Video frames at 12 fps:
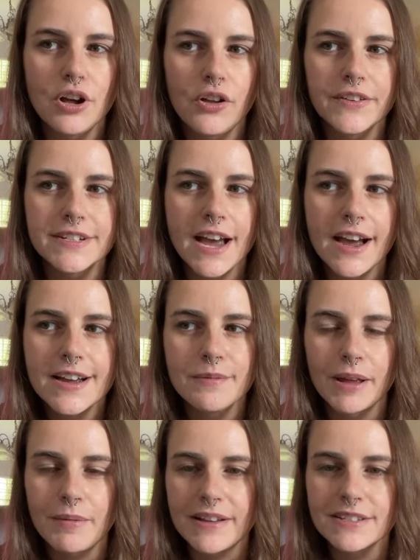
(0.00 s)
all the time
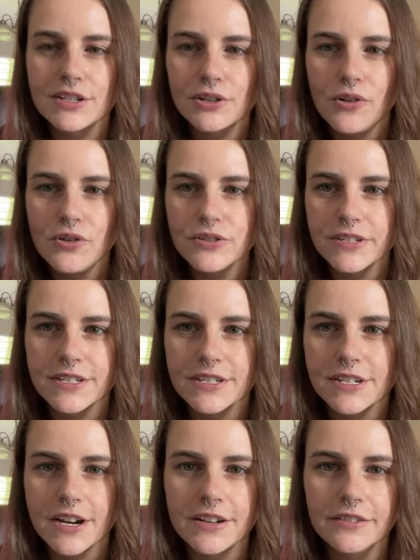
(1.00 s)
like my skulls and
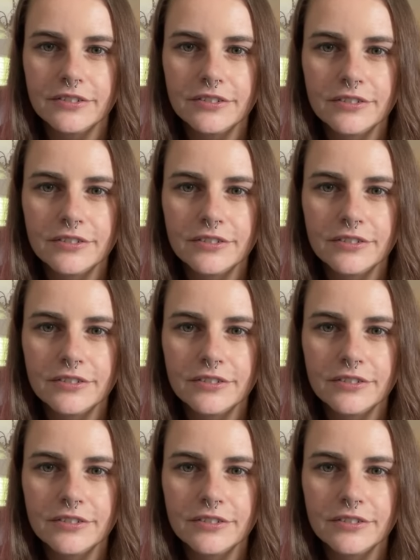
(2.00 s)
stuff.